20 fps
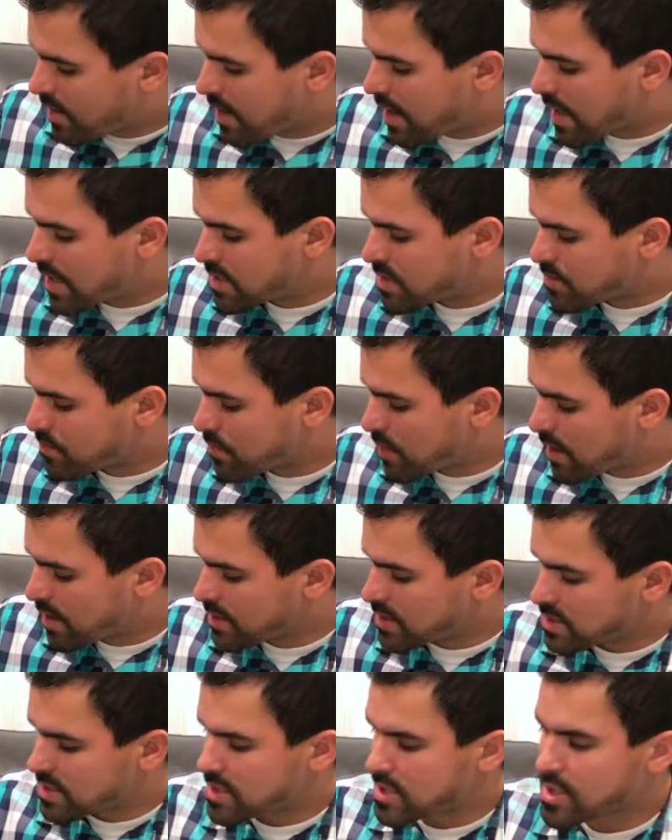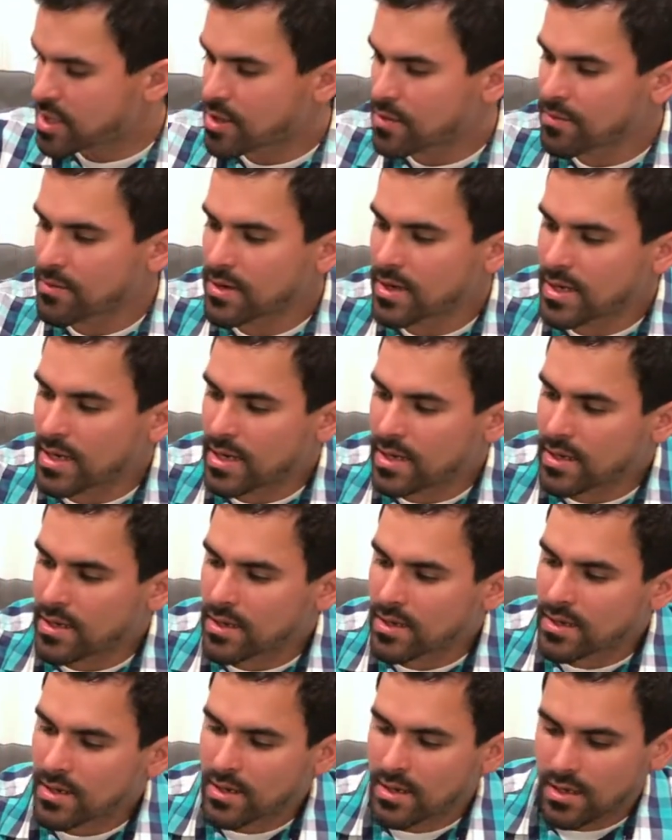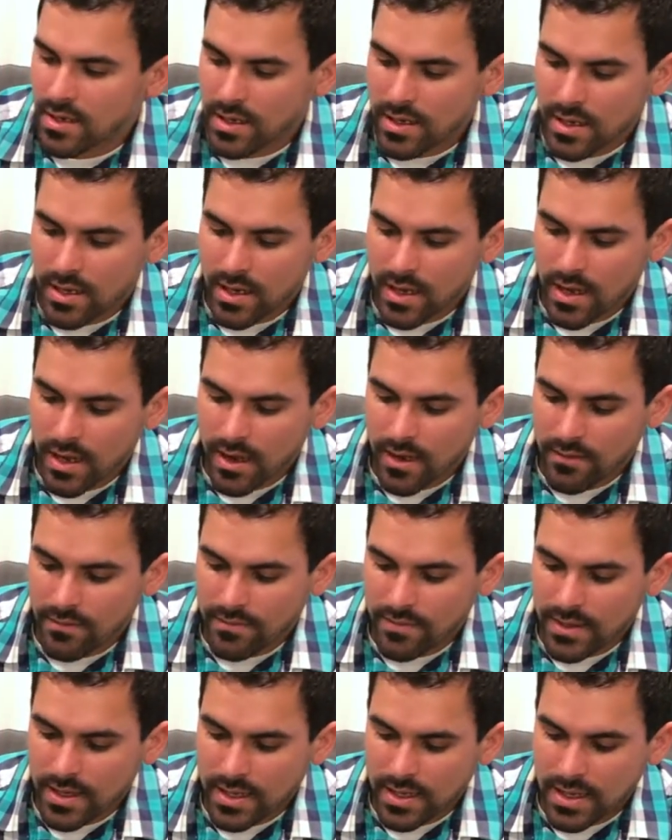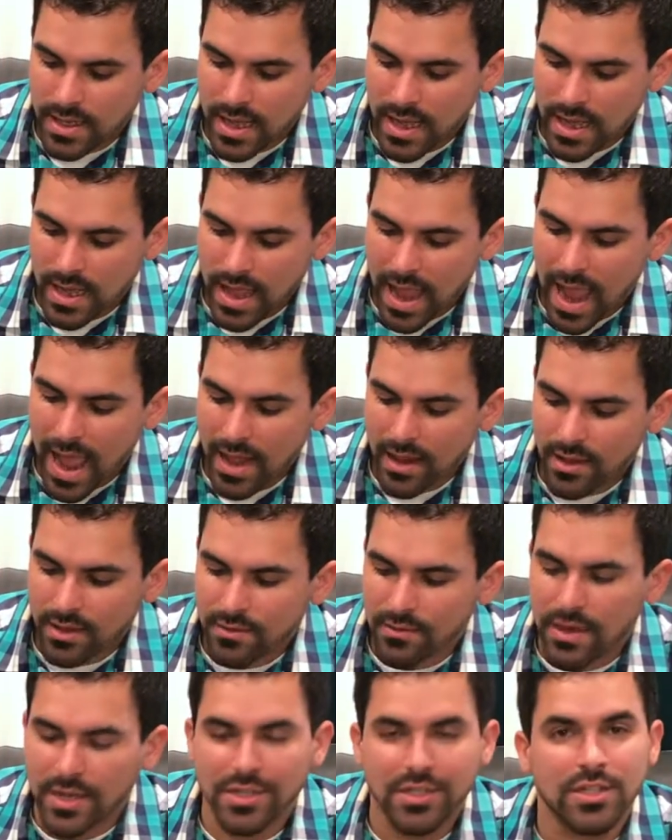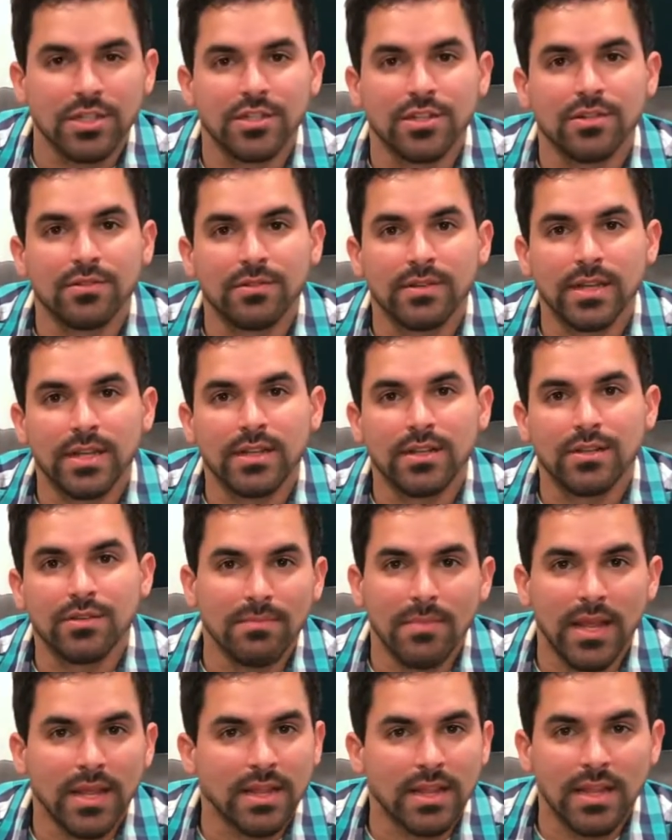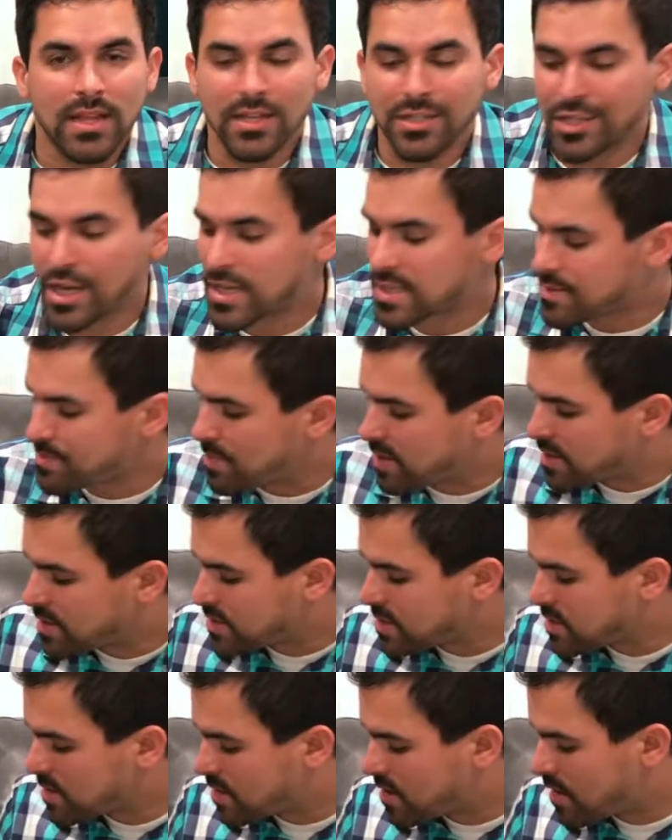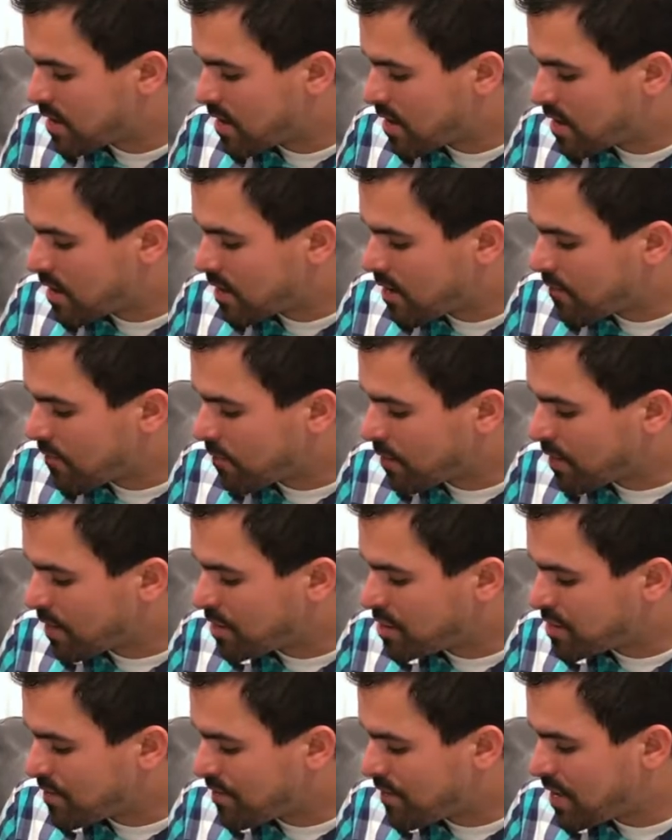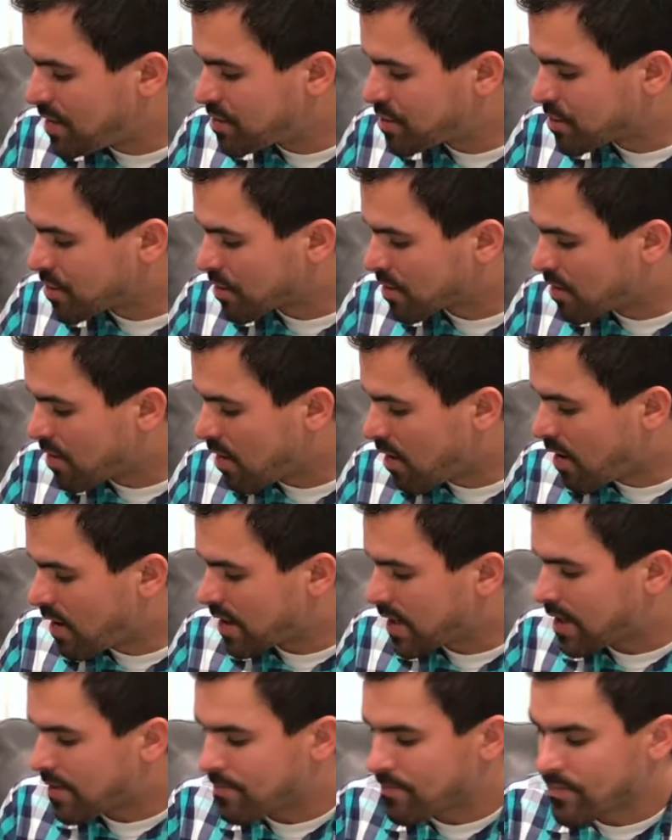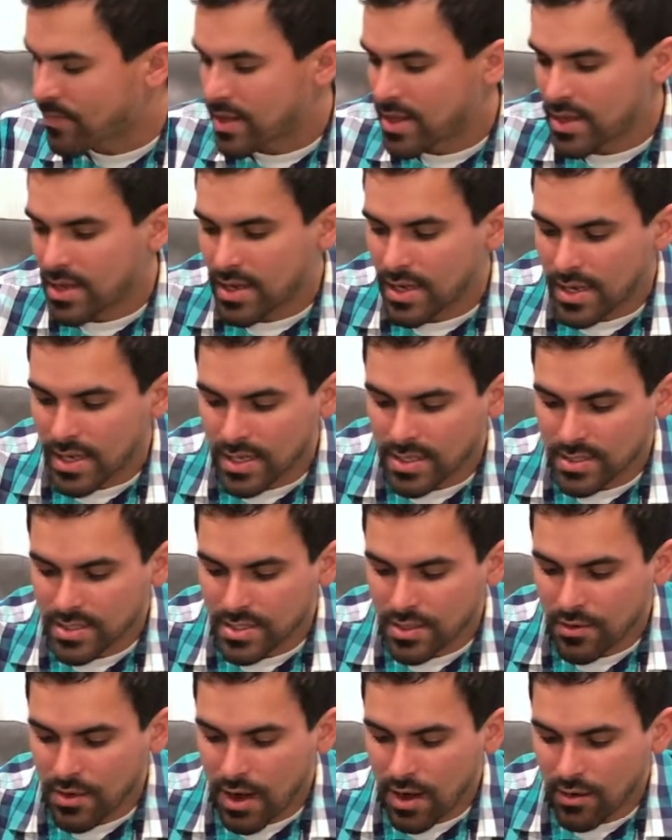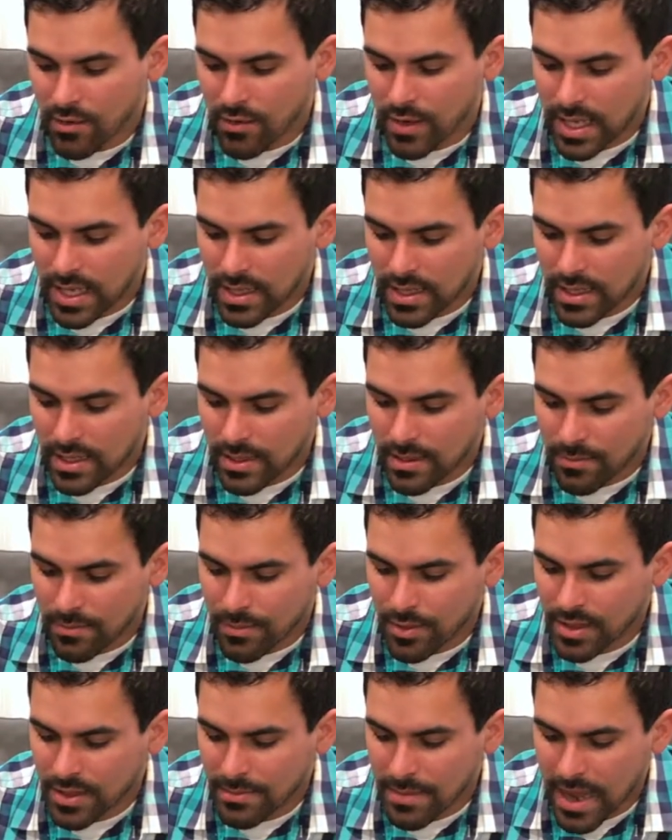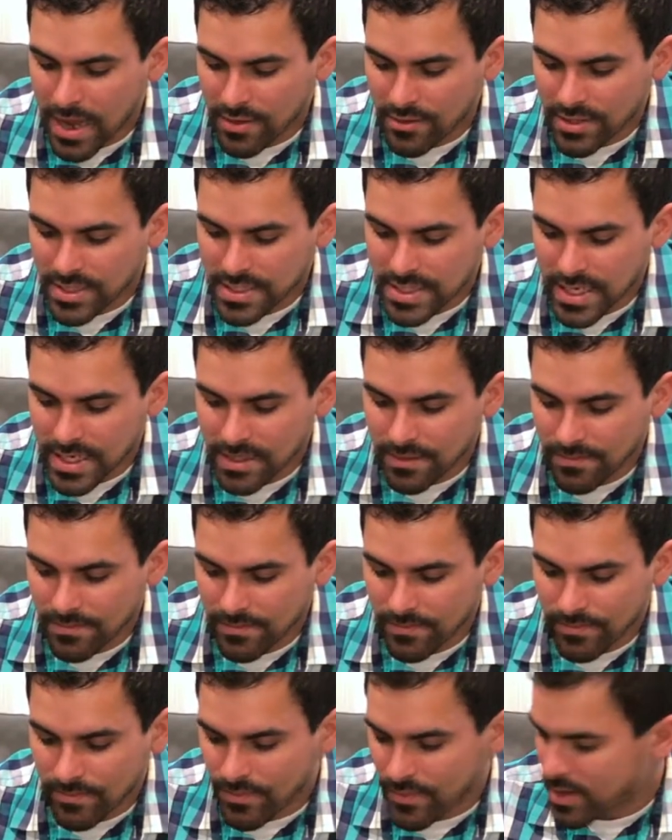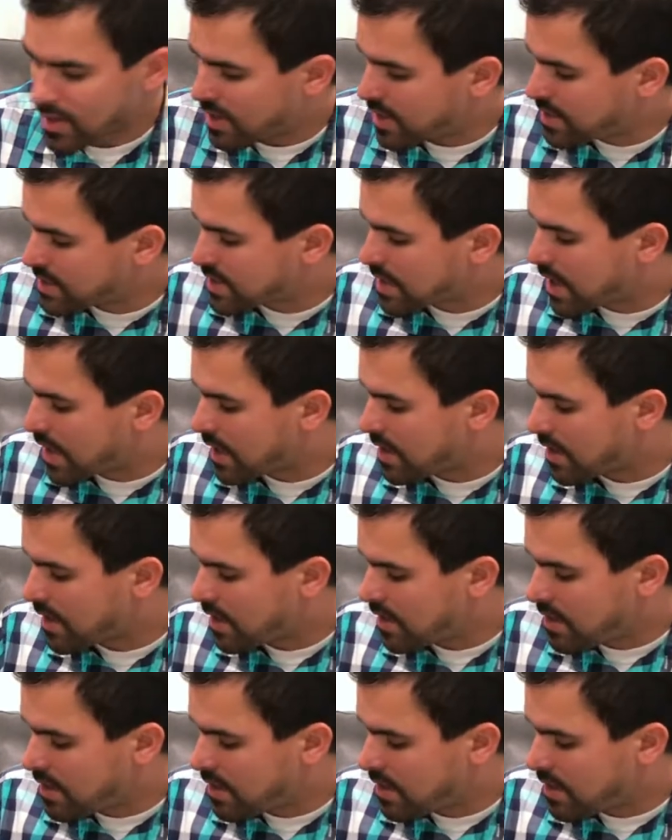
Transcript: as well as three of the Allen wrenches you'll need to make the adjustments for each feature on it. And so I'll quickly put the batteries in. It's got